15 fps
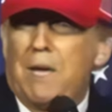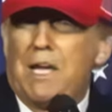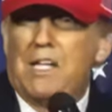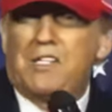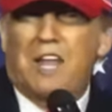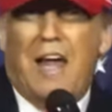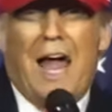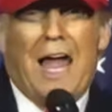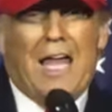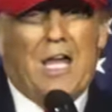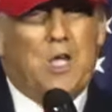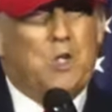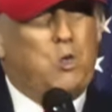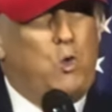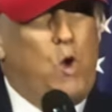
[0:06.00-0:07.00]
mean, this guy
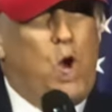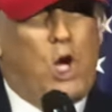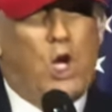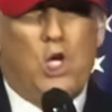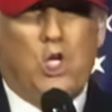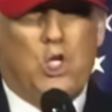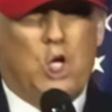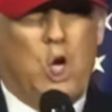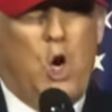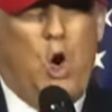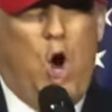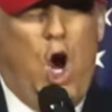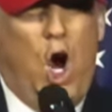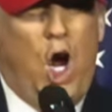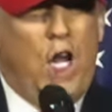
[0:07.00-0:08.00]
is working so
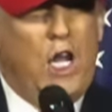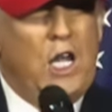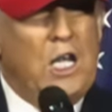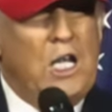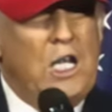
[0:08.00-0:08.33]
hard.